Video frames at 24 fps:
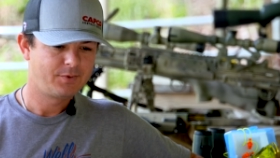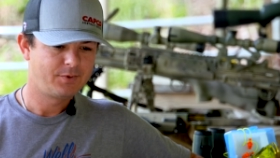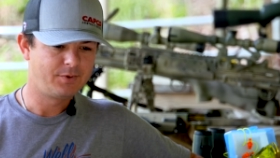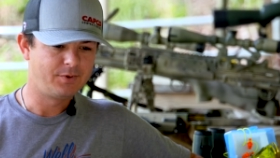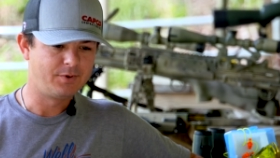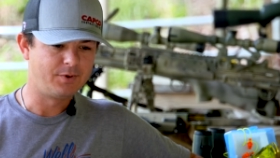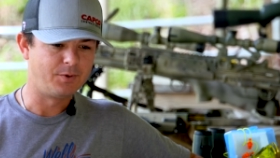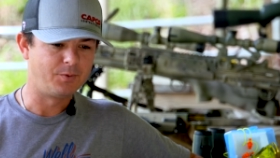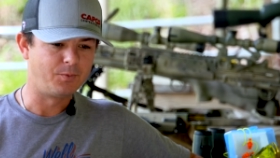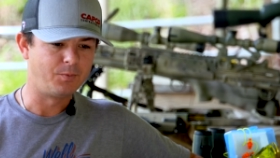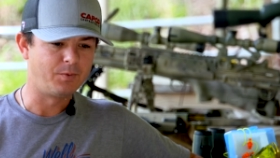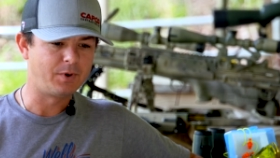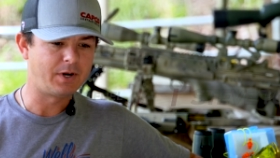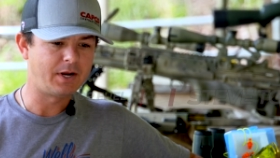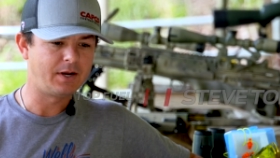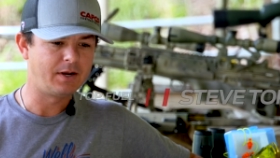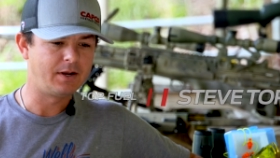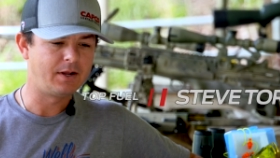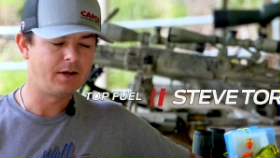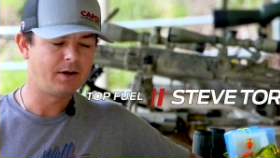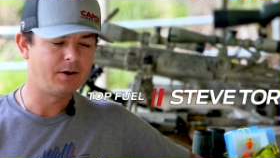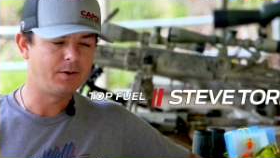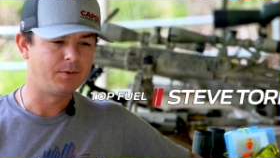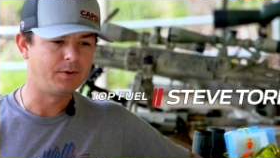You know, right
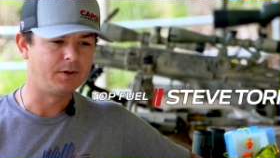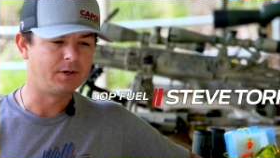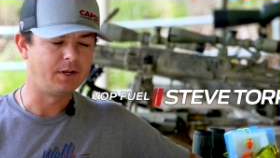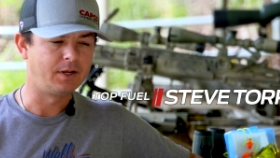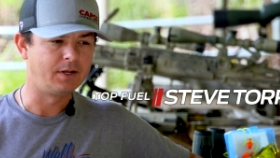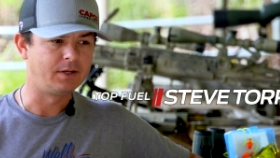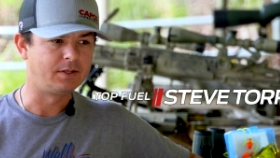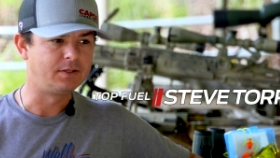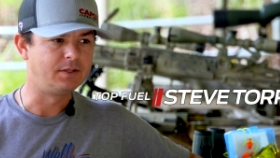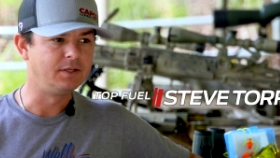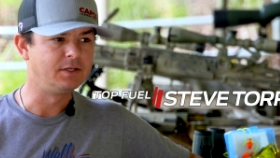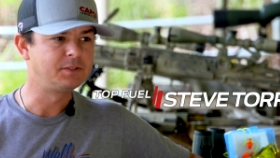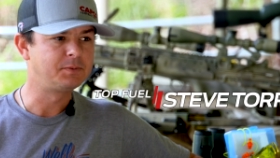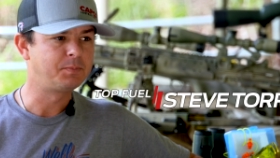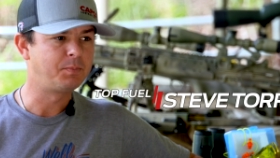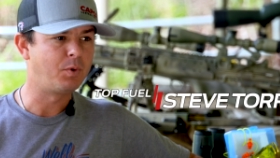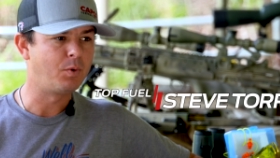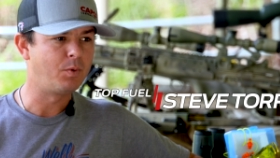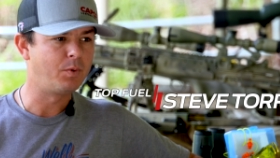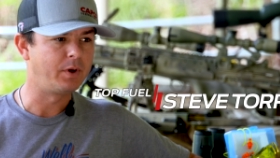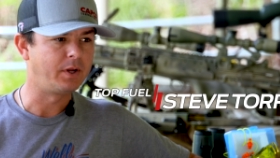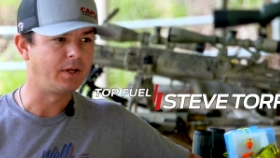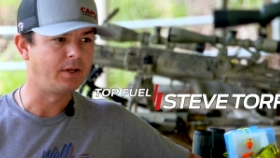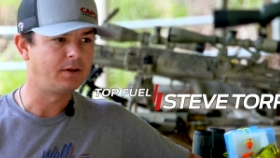now at, at this
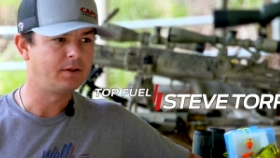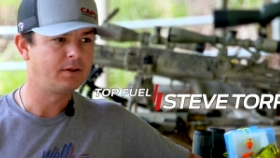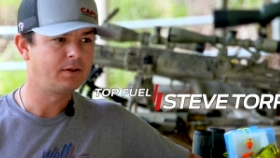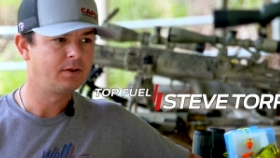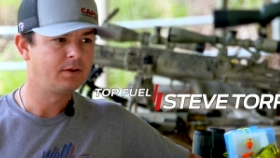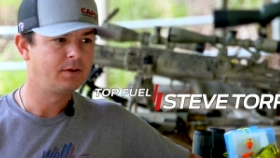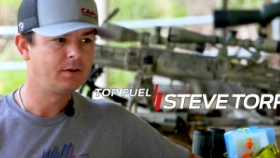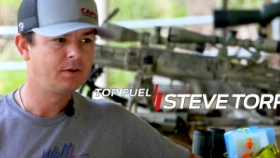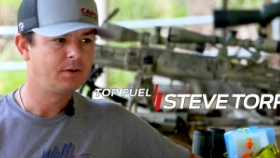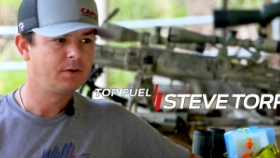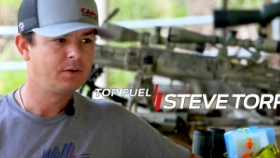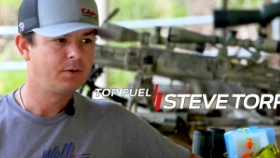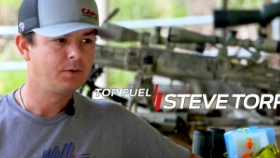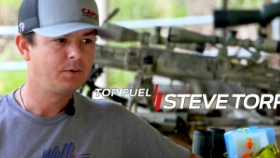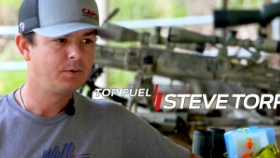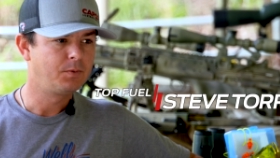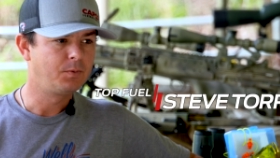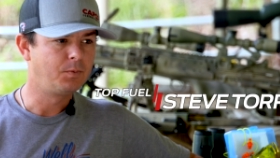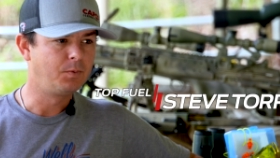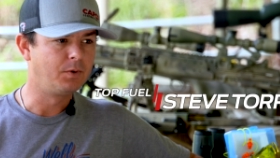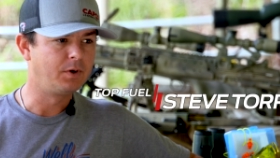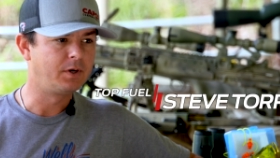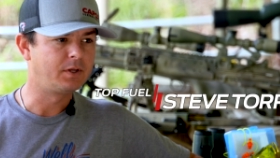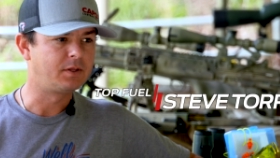point,
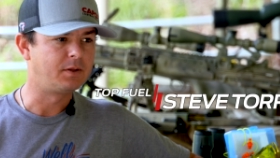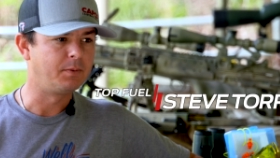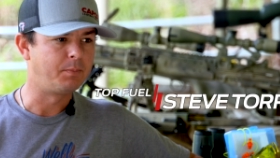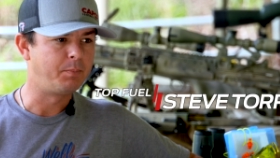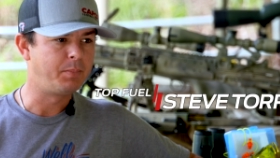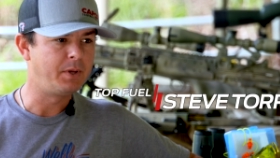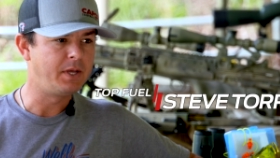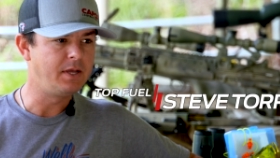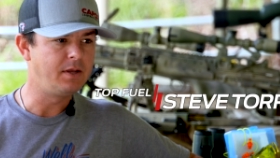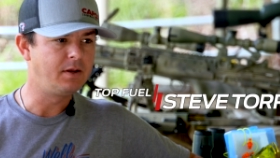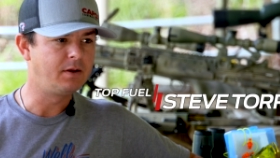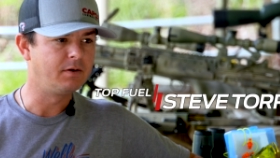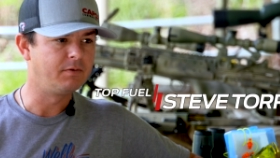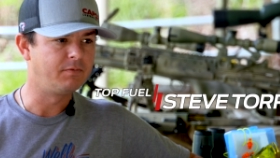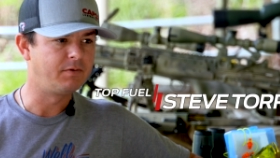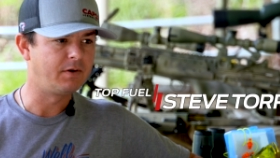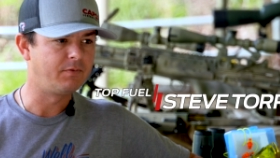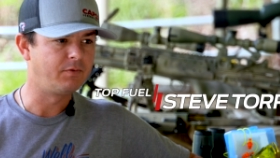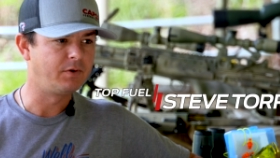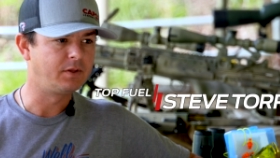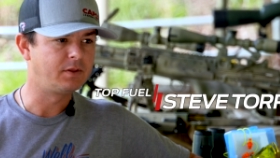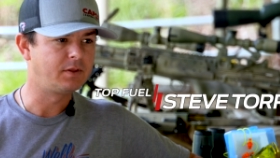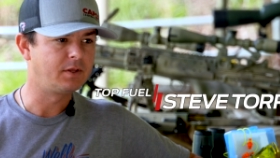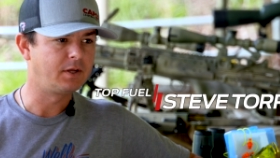we're at the peak of
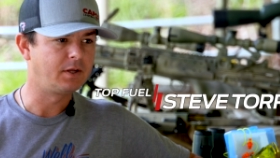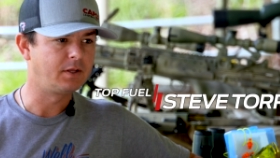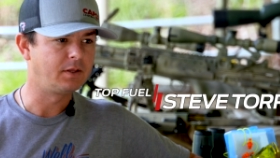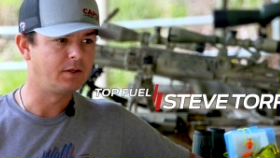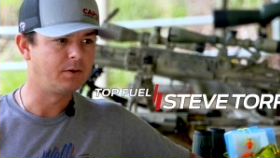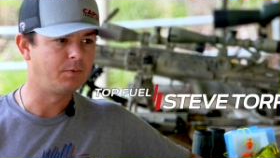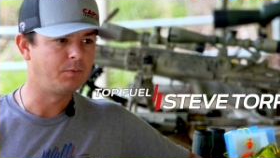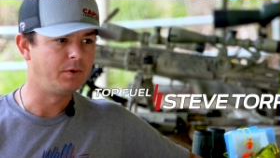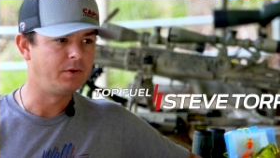everything that